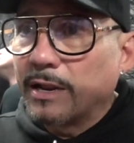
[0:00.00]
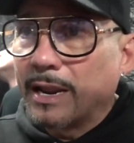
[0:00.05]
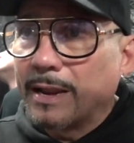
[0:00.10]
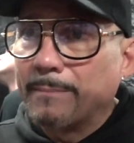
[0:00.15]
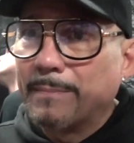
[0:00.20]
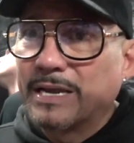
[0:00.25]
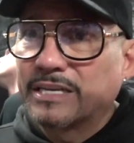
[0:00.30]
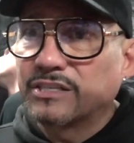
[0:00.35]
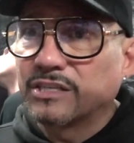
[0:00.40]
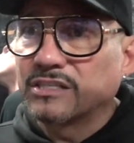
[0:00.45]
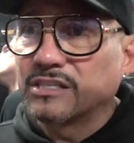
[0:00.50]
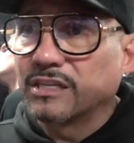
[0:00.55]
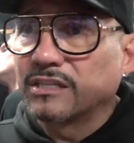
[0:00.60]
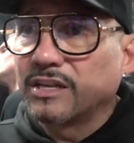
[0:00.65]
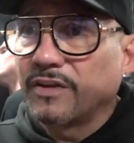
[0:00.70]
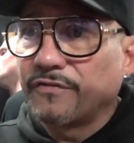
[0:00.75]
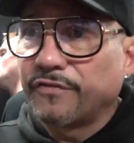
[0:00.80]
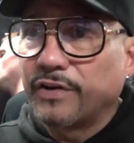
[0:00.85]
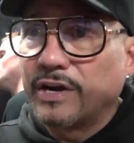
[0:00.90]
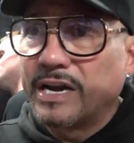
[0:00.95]
It makes us a
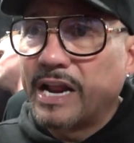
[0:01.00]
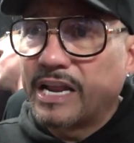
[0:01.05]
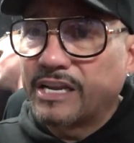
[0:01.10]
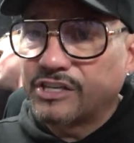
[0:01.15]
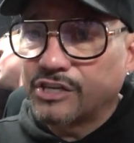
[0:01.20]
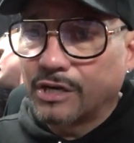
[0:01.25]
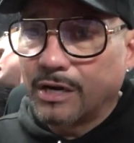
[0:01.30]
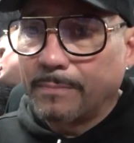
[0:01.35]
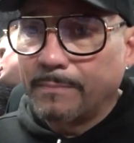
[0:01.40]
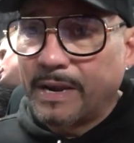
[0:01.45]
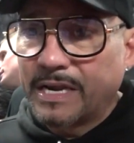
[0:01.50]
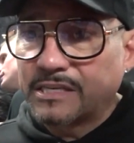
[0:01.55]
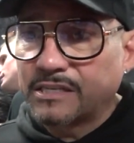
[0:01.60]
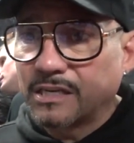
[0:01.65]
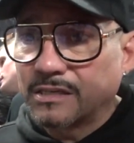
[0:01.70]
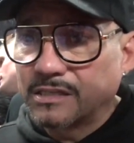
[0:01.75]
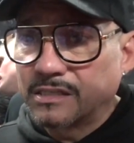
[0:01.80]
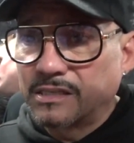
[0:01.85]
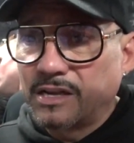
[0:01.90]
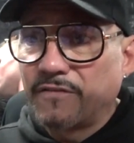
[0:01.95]
different nation. It makes
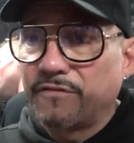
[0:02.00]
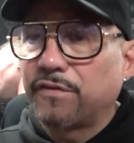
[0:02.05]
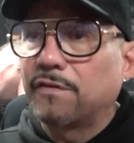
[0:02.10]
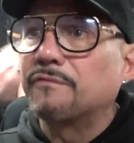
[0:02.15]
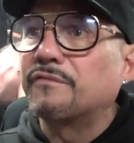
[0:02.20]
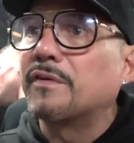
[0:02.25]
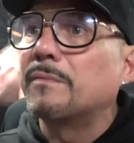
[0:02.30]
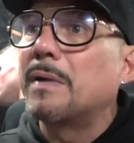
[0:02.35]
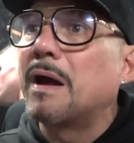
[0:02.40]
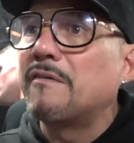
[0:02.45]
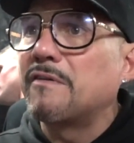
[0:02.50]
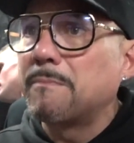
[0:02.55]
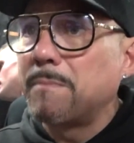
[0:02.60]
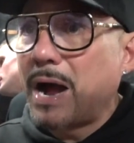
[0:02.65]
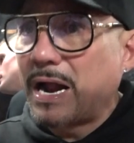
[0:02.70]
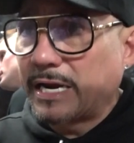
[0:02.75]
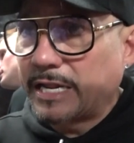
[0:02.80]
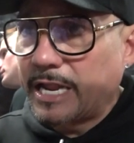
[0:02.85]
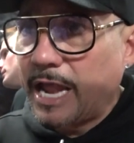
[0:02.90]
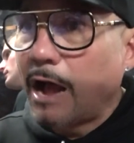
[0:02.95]
us different from
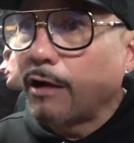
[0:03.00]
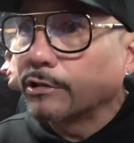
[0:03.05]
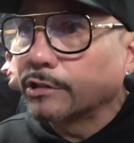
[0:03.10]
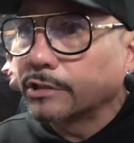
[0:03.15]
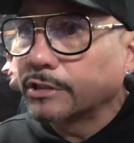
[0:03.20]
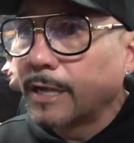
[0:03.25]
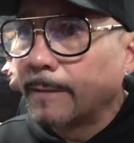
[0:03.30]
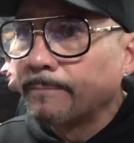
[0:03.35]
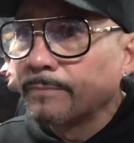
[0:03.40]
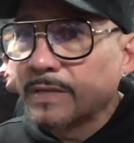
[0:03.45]
everybody else.